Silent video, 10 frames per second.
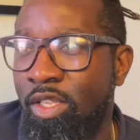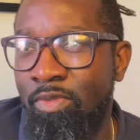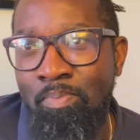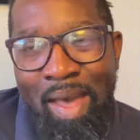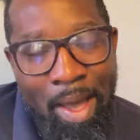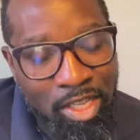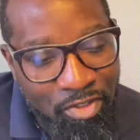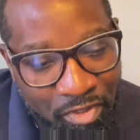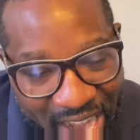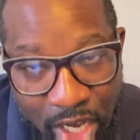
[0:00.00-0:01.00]
It's
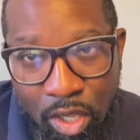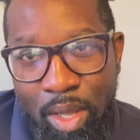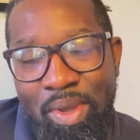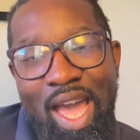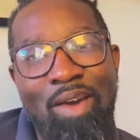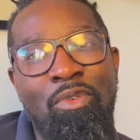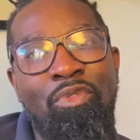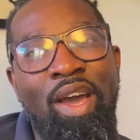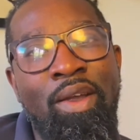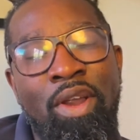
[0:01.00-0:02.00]
vital that we have him
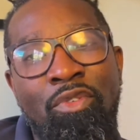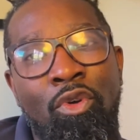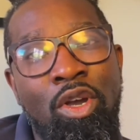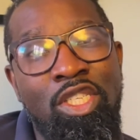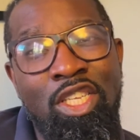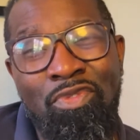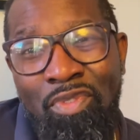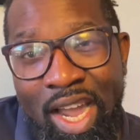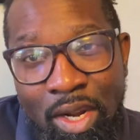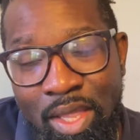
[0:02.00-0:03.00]
firing for us. It's
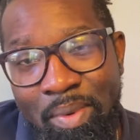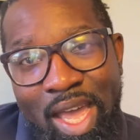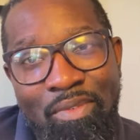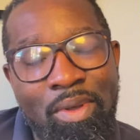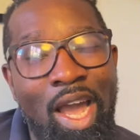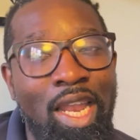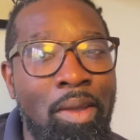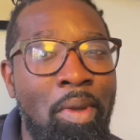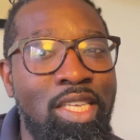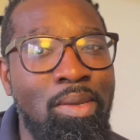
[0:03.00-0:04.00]
vital that we have a guy like
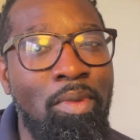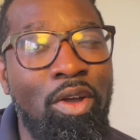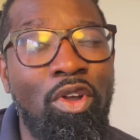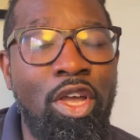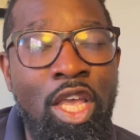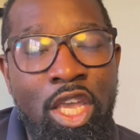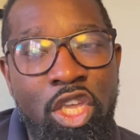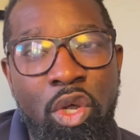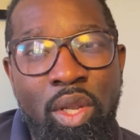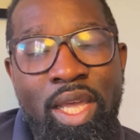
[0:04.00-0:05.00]
Mason Mount,
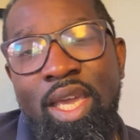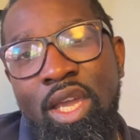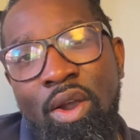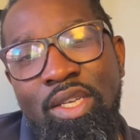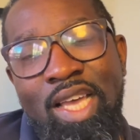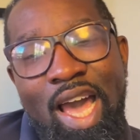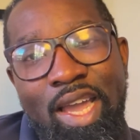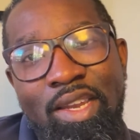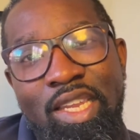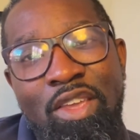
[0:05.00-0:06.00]
linking our attack
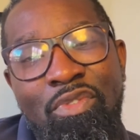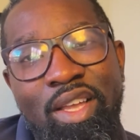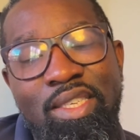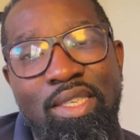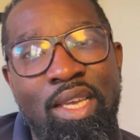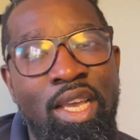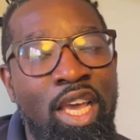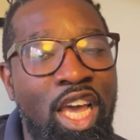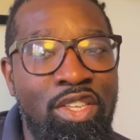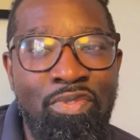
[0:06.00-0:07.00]
and defense.
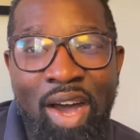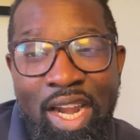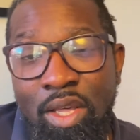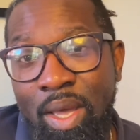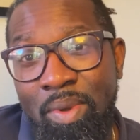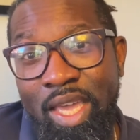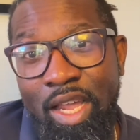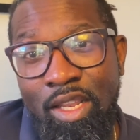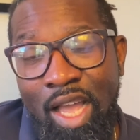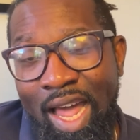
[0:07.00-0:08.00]
It's vital that we
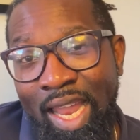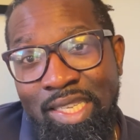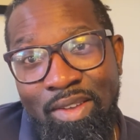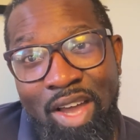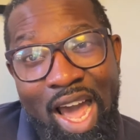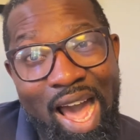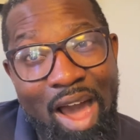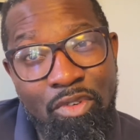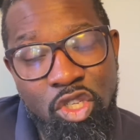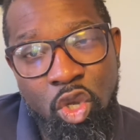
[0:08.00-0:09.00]
get the guy likes of Kai
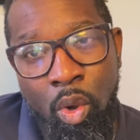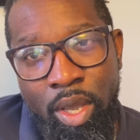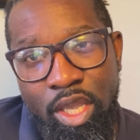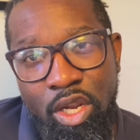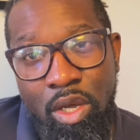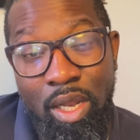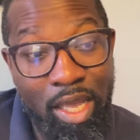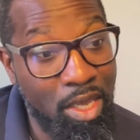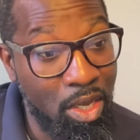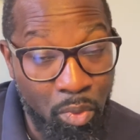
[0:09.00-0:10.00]
Havertz going.
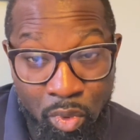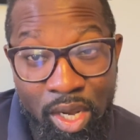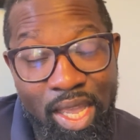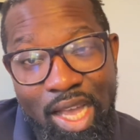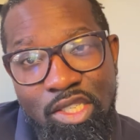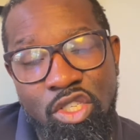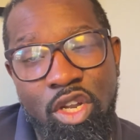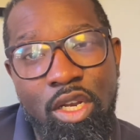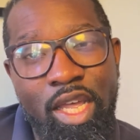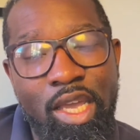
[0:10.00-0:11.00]
He really has to
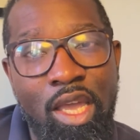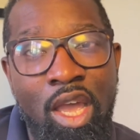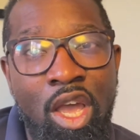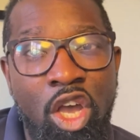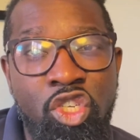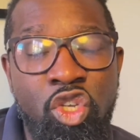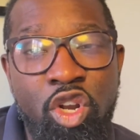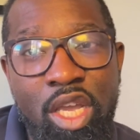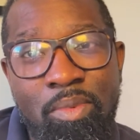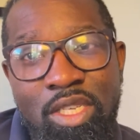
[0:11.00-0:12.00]
start
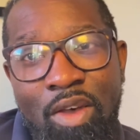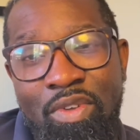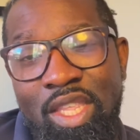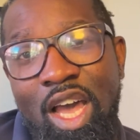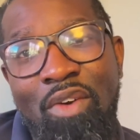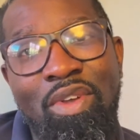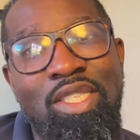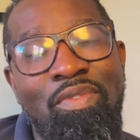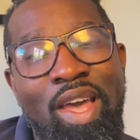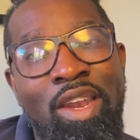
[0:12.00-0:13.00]
asserting himself in the
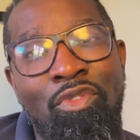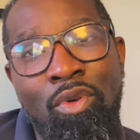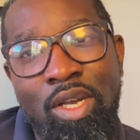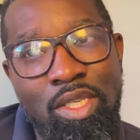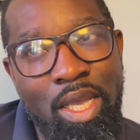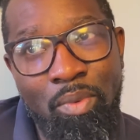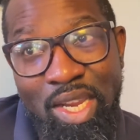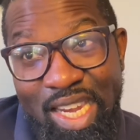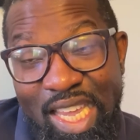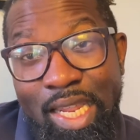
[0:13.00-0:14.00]
offensive end for us.
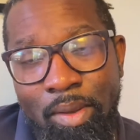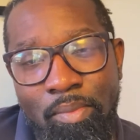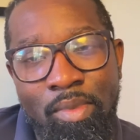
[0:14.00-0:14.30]
We need him.